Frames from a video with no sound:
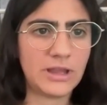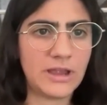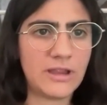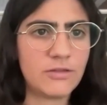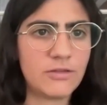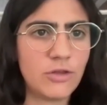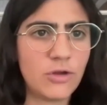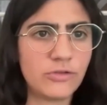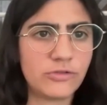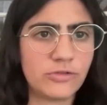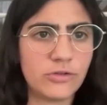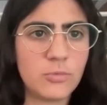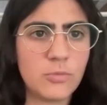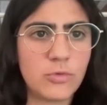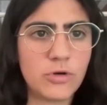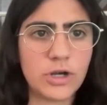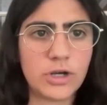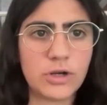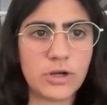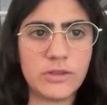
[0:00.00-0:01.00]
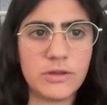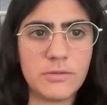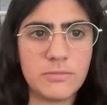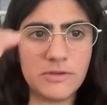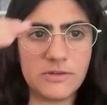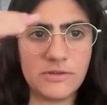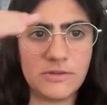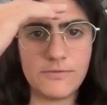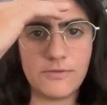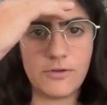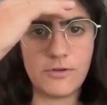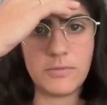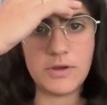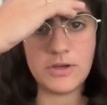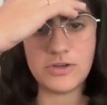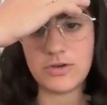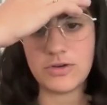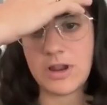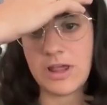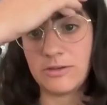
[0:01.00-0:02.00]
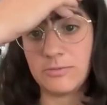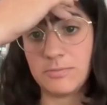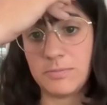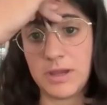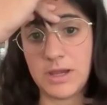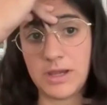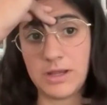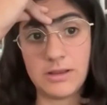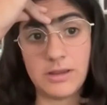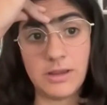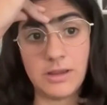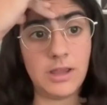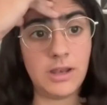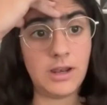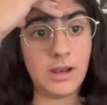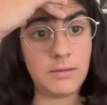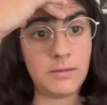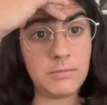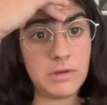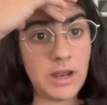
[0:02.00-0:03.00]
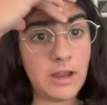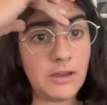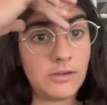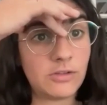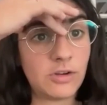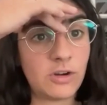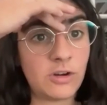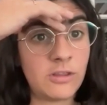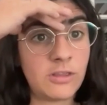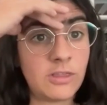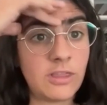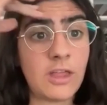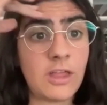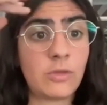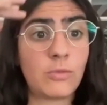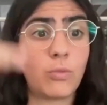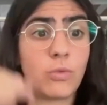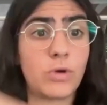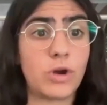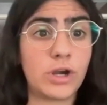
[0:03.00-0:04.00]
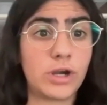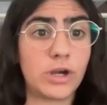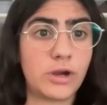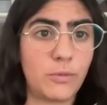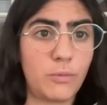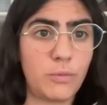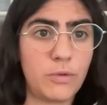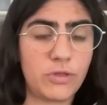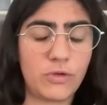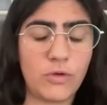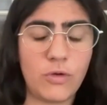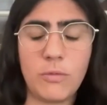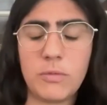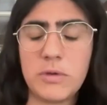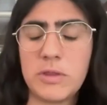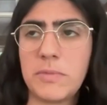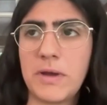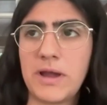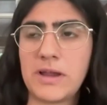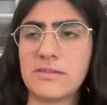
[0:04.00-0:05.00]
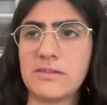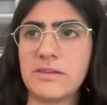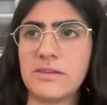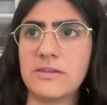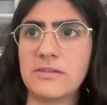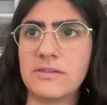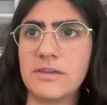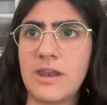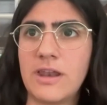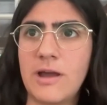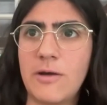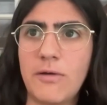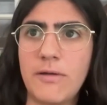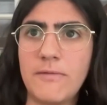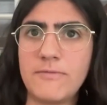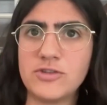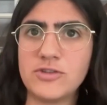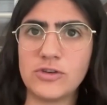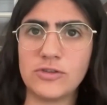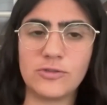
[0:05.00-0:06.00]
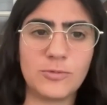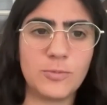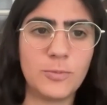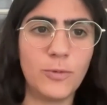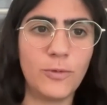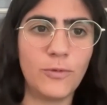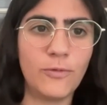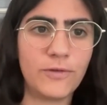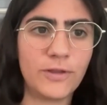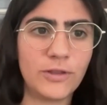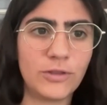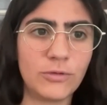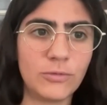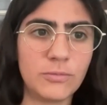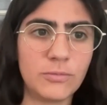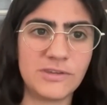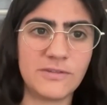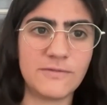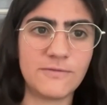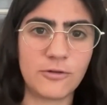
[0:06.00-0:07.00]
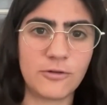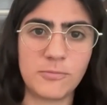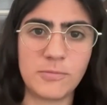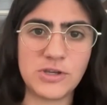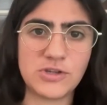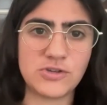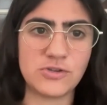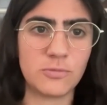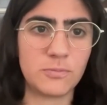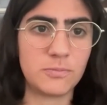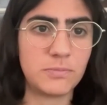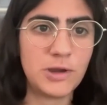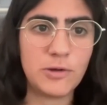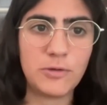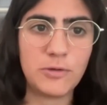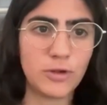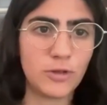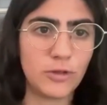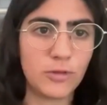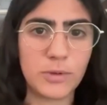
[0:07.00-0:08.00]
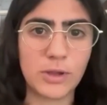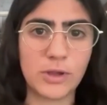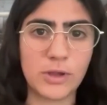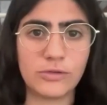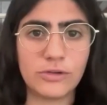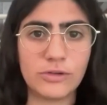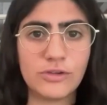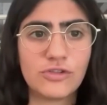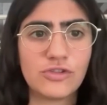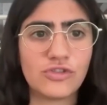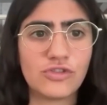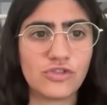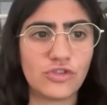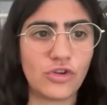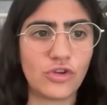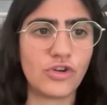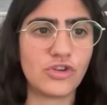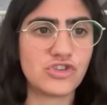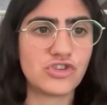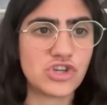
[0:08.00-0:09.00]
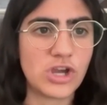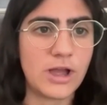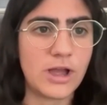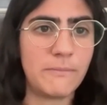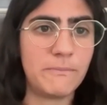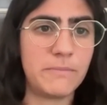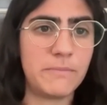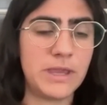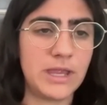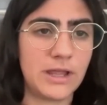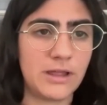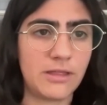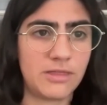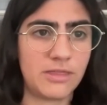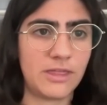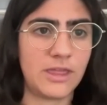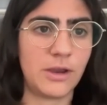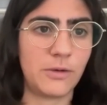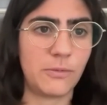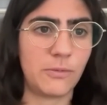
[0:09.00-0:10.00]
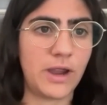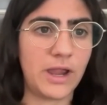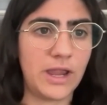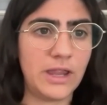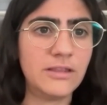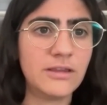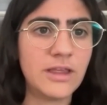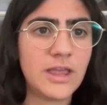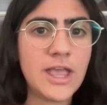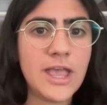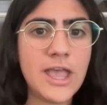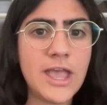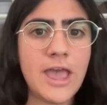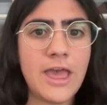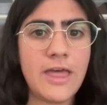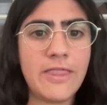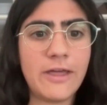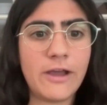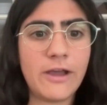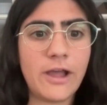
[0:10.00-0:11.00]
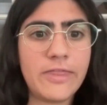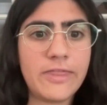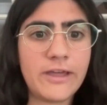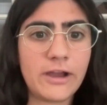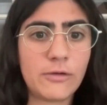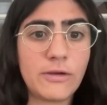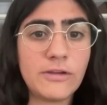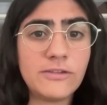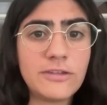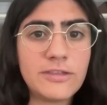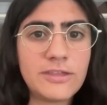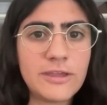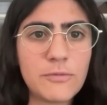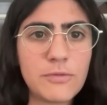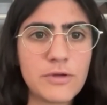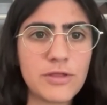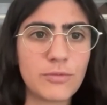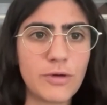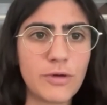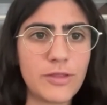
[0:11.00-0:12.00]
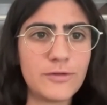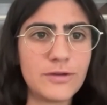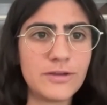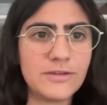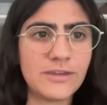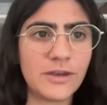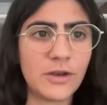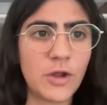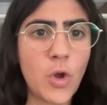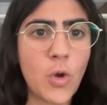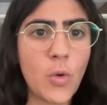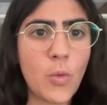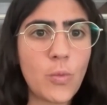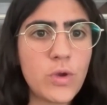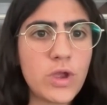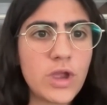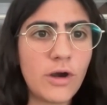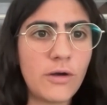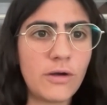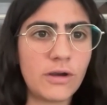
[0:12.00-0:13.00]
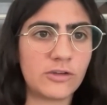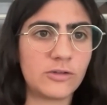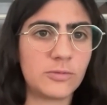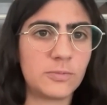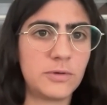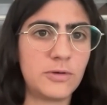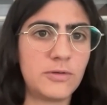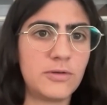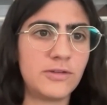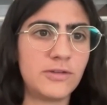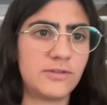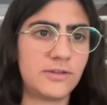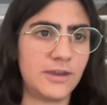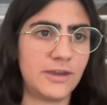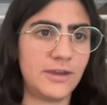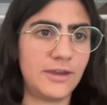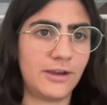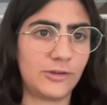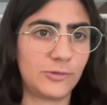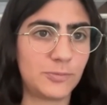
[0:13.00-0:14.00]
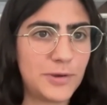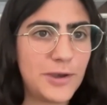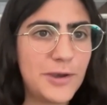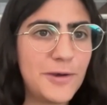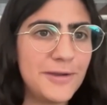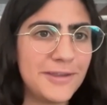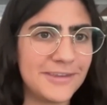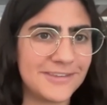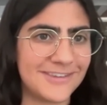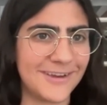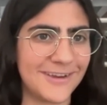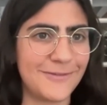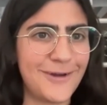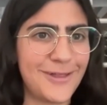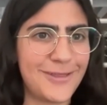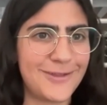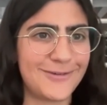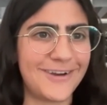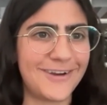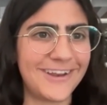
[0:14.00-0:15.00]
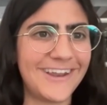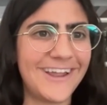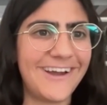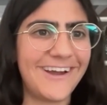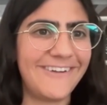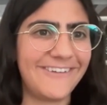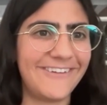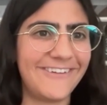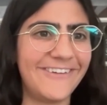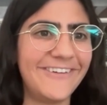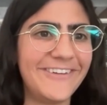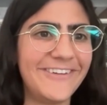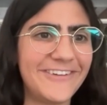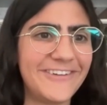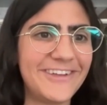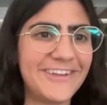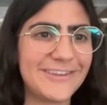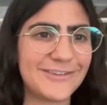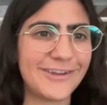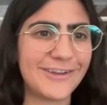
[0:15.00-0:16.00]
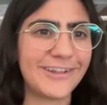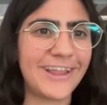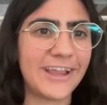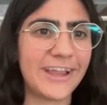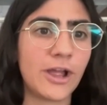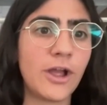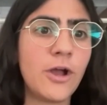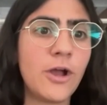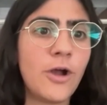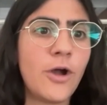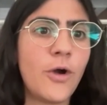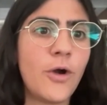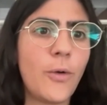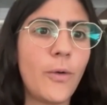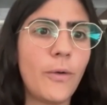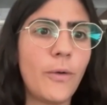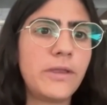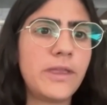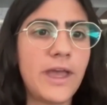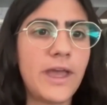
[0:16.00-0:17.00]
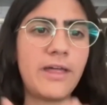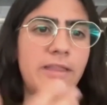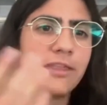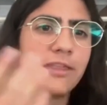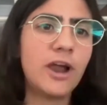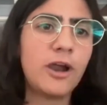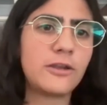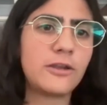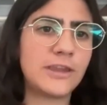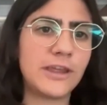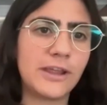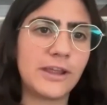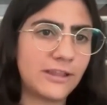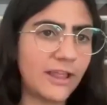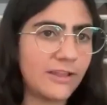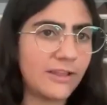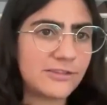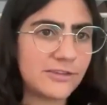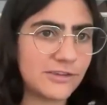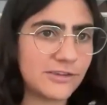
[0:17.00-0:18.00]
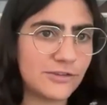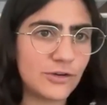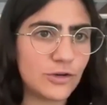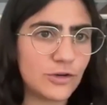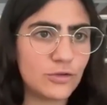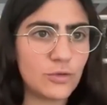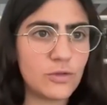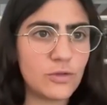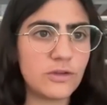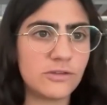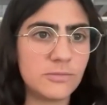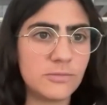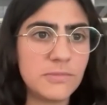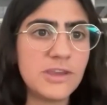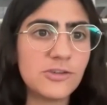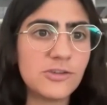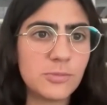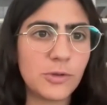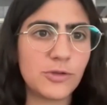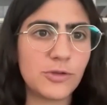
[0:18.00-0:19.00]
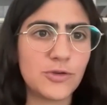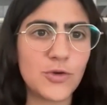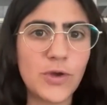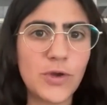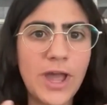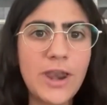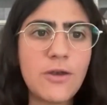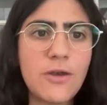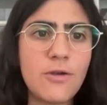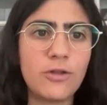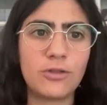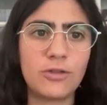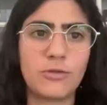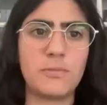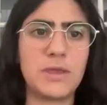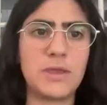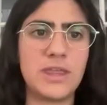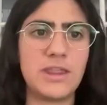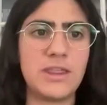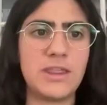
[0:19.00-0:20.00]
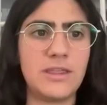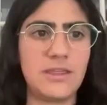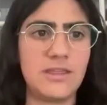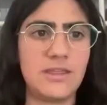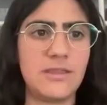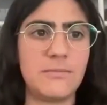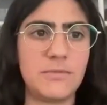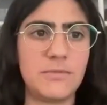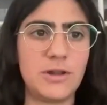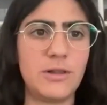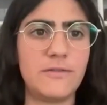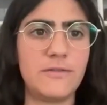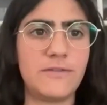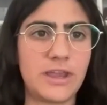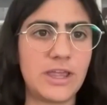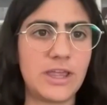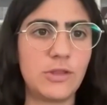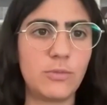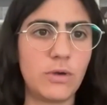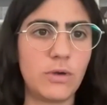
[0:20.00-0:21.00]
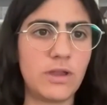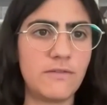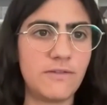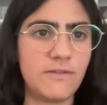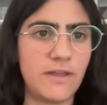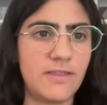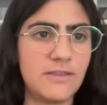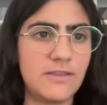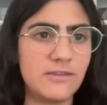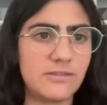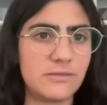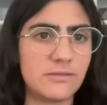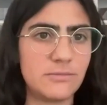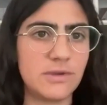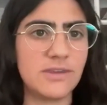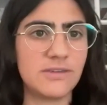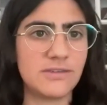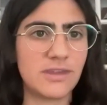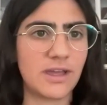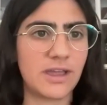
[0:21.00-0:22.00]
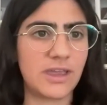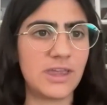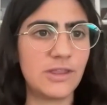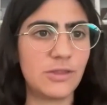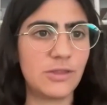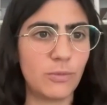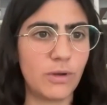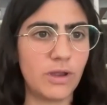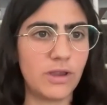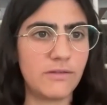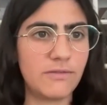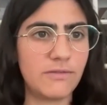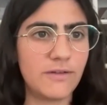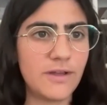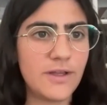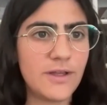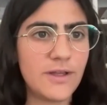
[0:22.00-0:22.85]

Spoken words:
I've done some work on the misinformation aspect. And I mean, I started that work with COVID vaccines and now I've just moved into misinformation period because it's such a big thing, right? And the crazy thing with weather is that we are experiencing weather right now. No, it's not like, yeah, the Arctic, that's easier to dismiss, but you cannot be in the middle of a heat wave and dismiss the heat wave.